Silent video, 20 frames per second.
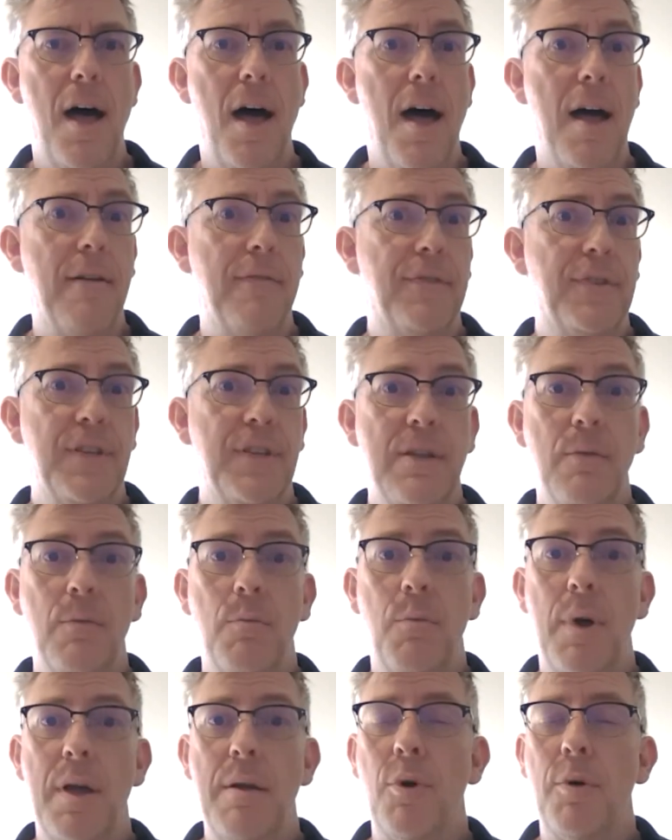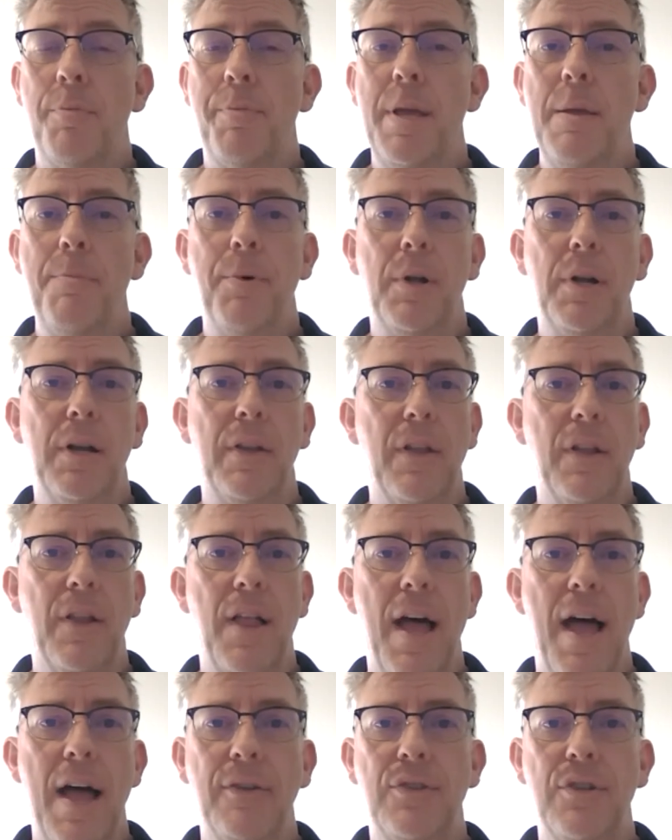I've seen way more people in the
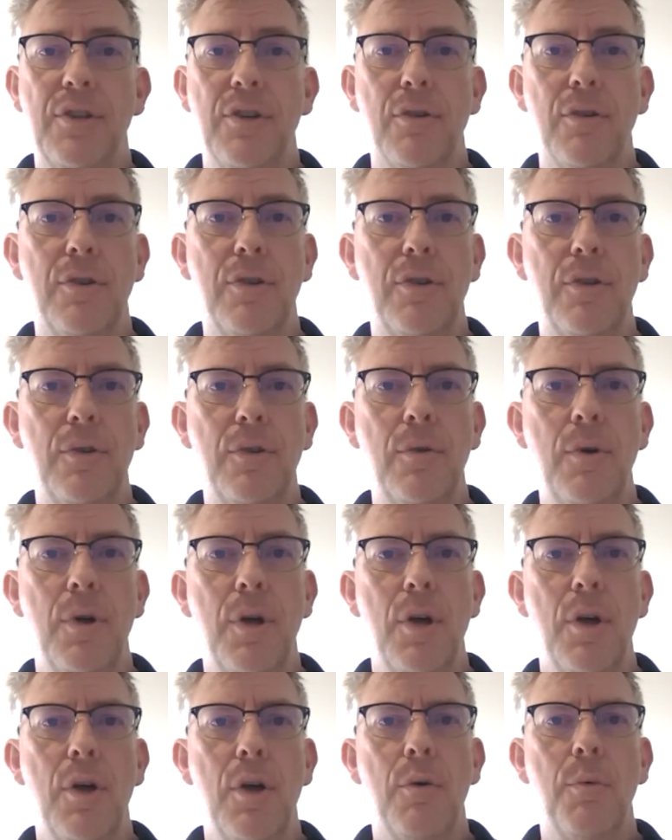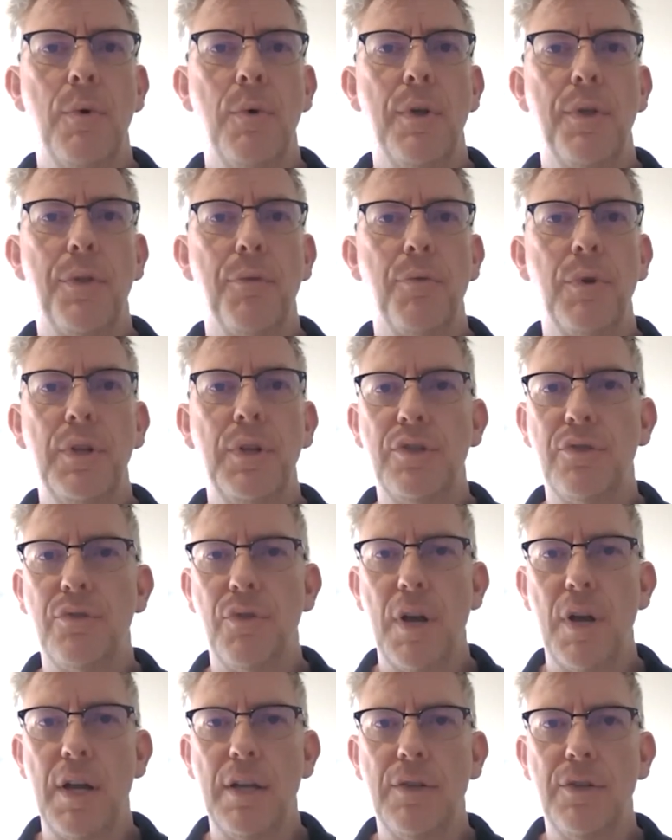last year or two with really
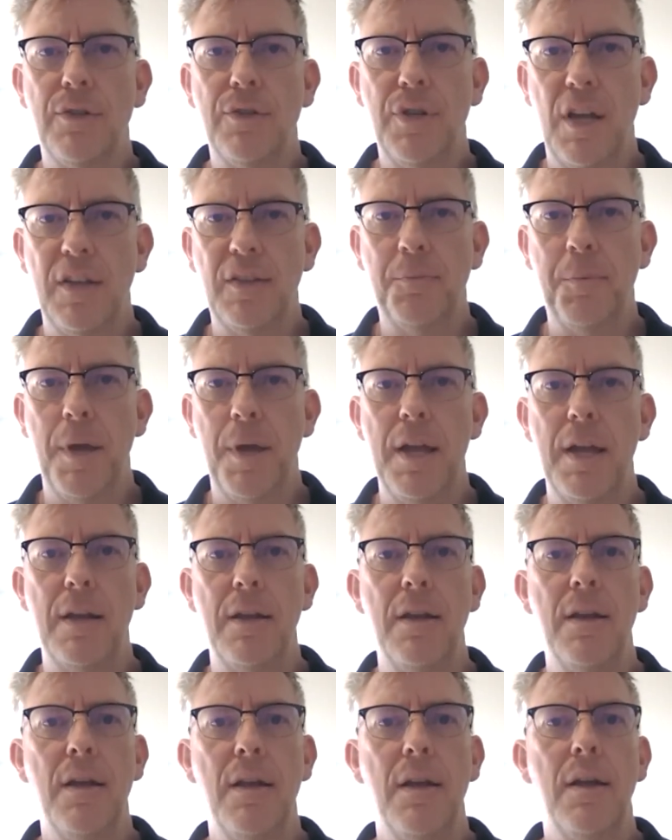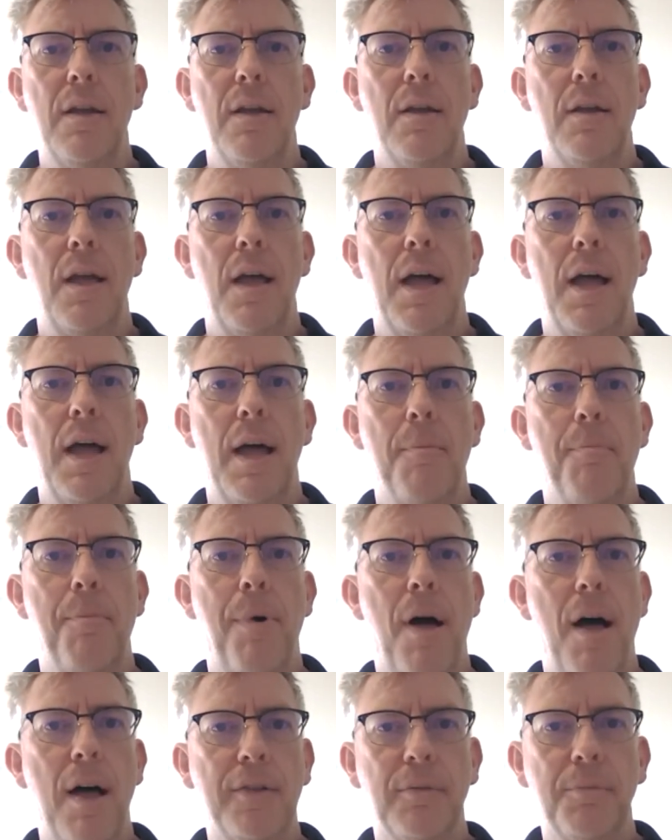strange chest pain, uh,
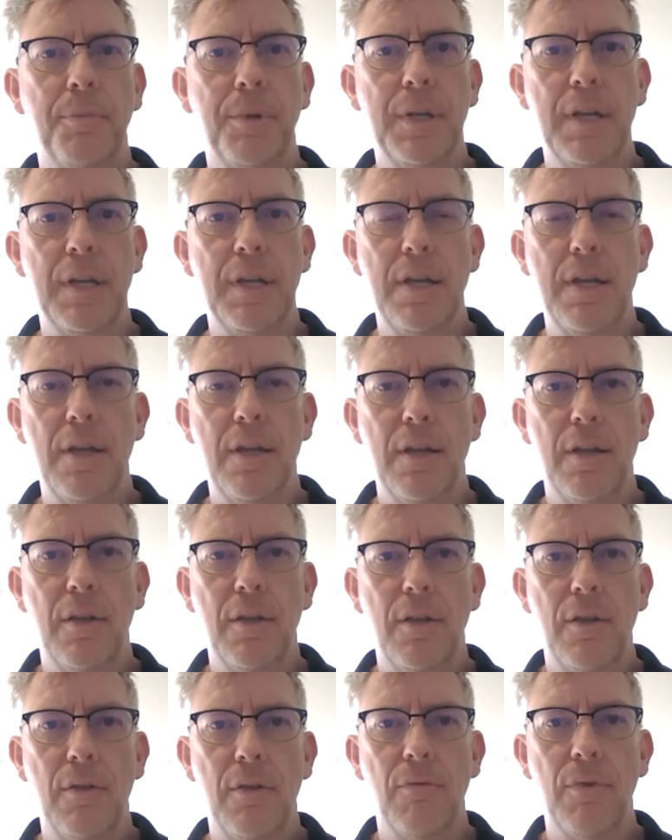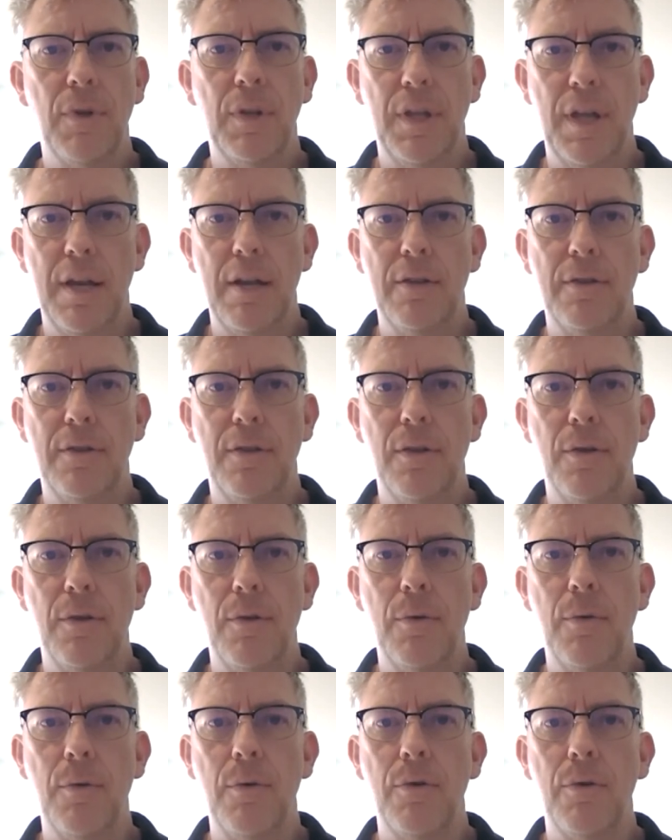possibly related
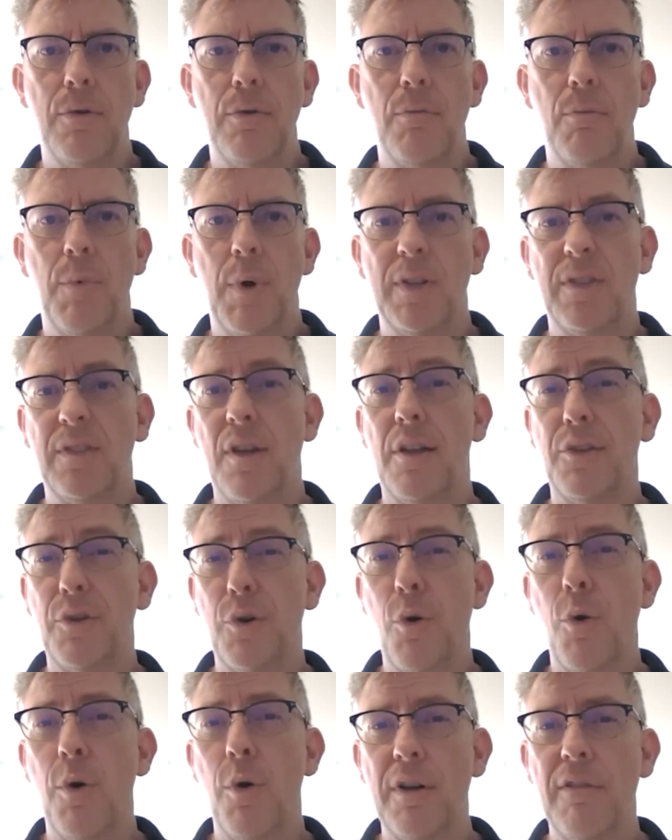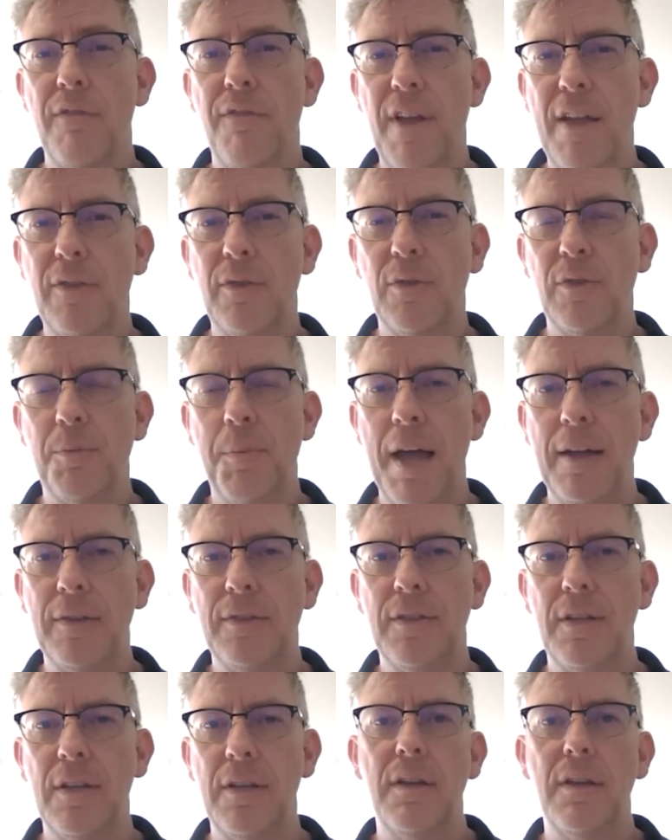to what's called coronary
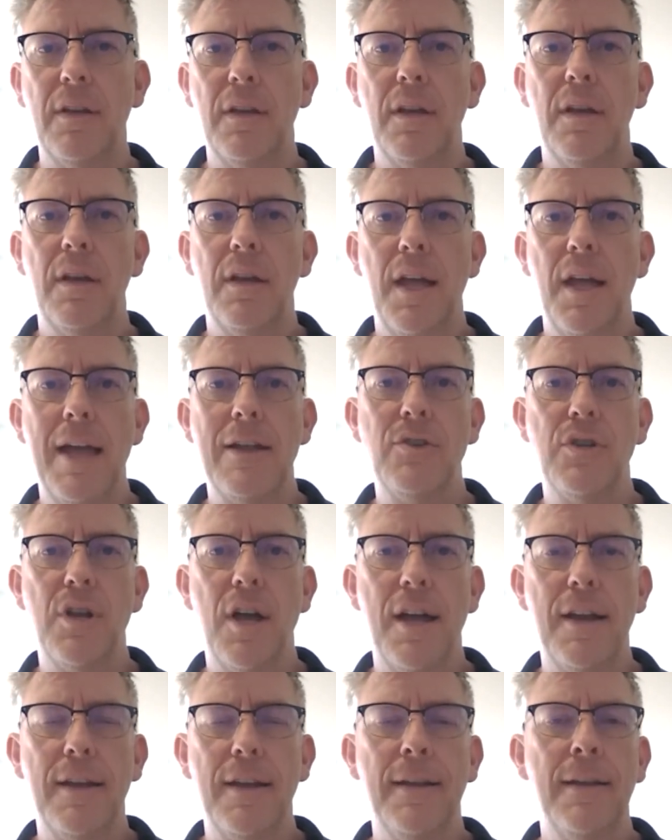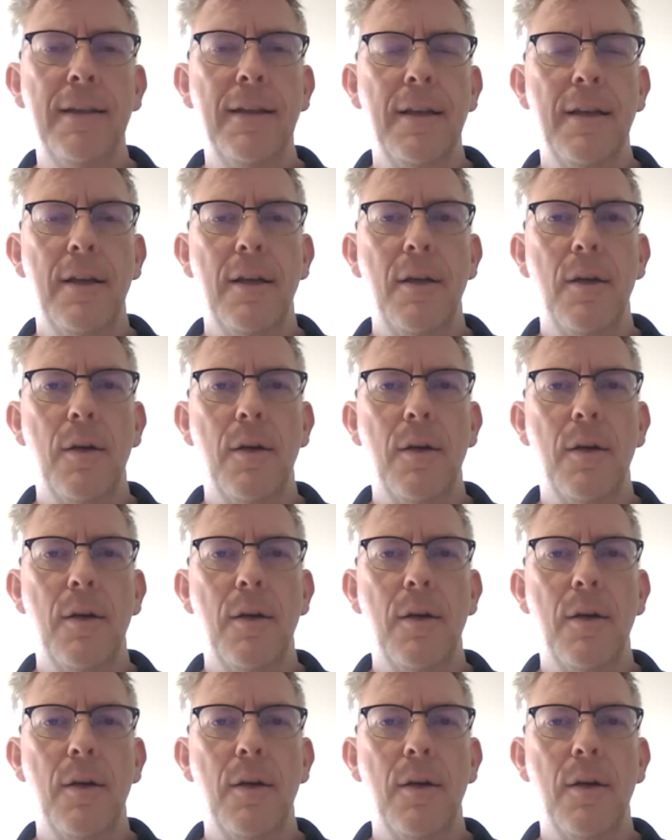vasospastic angina.